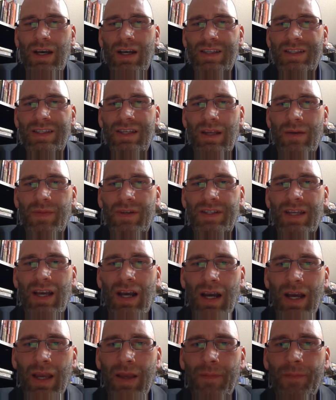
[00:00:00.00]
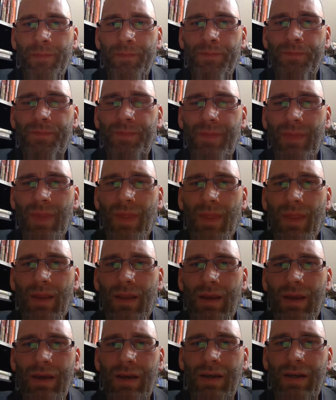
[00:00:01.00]
set up a time
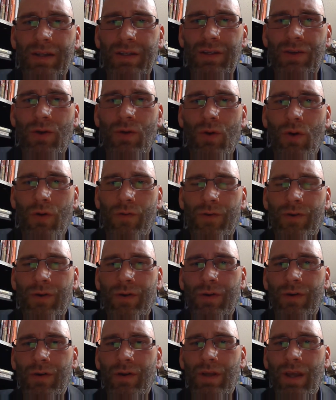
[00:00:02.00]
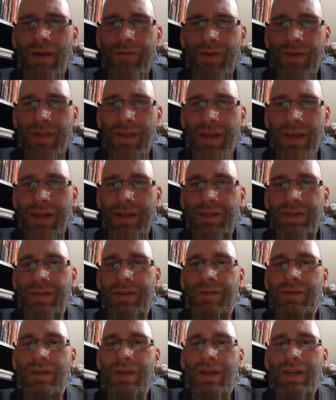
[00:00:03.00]
to go over everything,
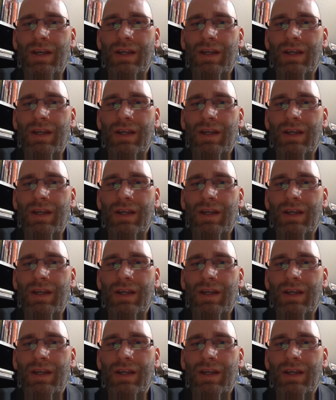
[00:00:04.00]
to